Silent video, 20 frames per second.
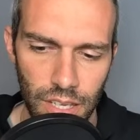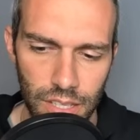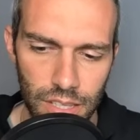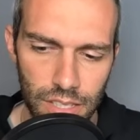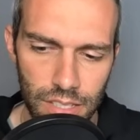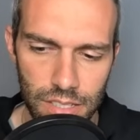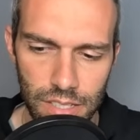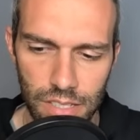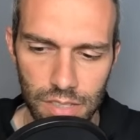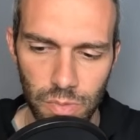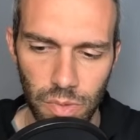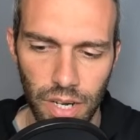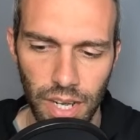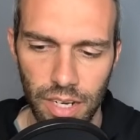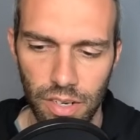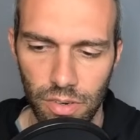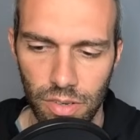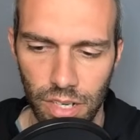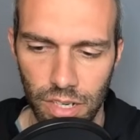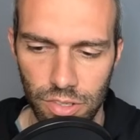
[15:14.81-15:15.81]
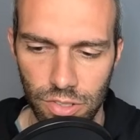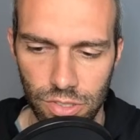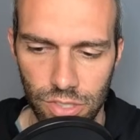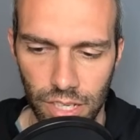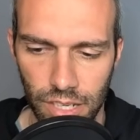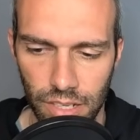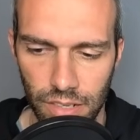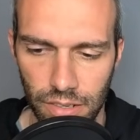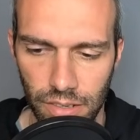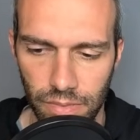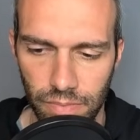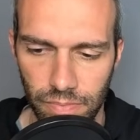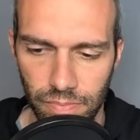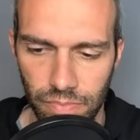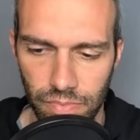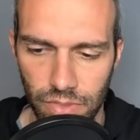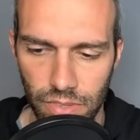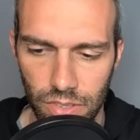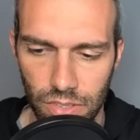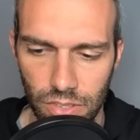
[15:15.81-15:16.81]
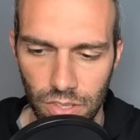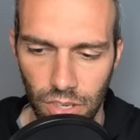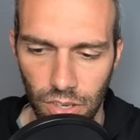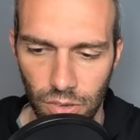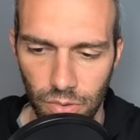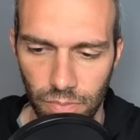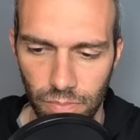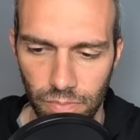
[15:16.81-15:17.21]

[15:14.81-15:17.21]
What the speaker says: This is what I don't understand. So,